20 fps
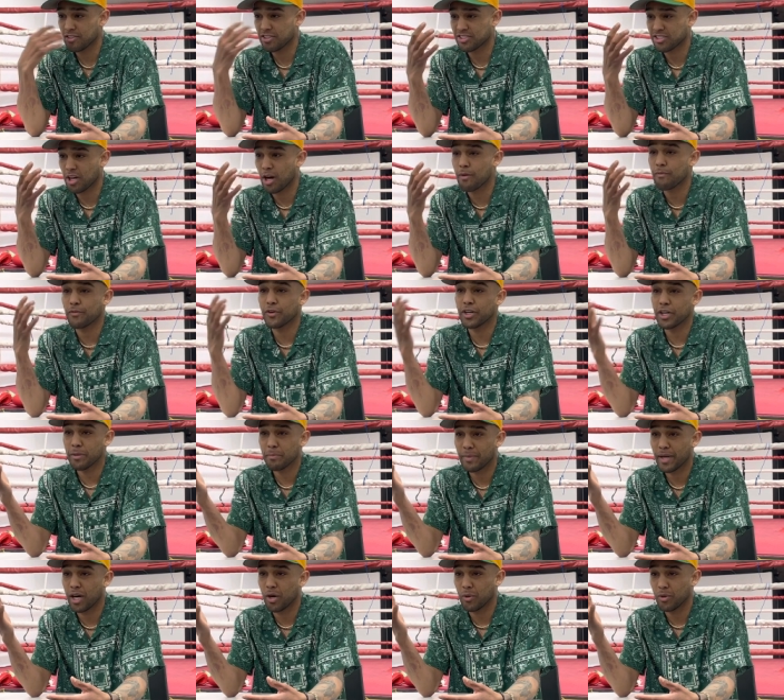comfort and
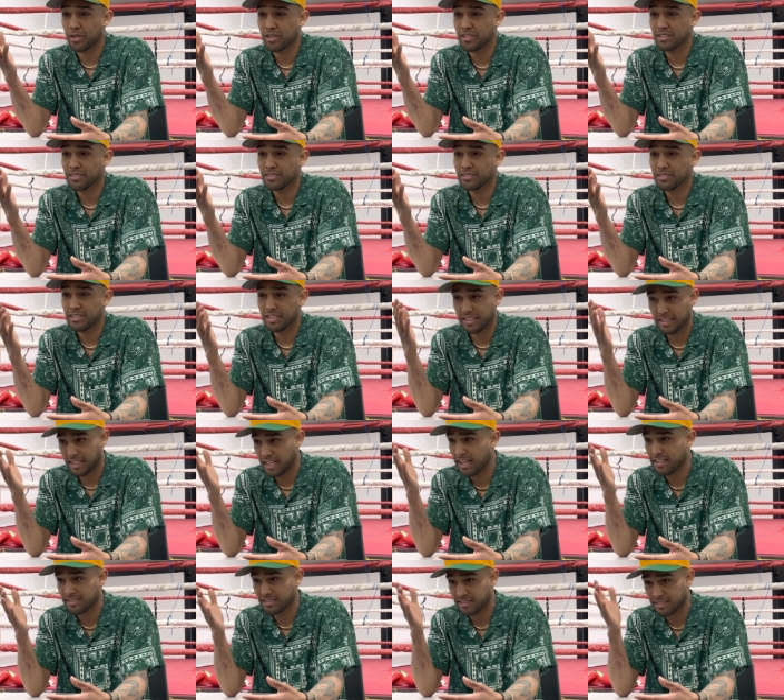power, and
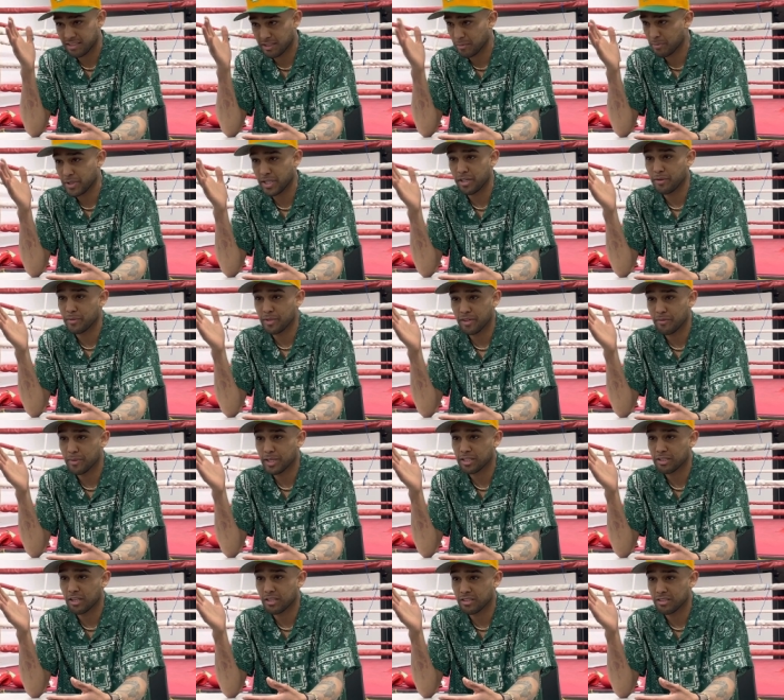that's the epitome of my
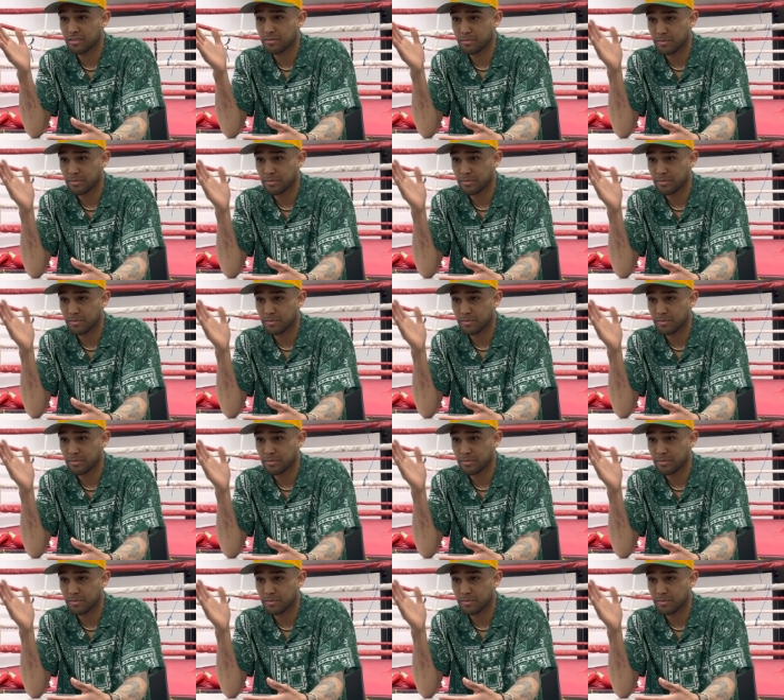Tata.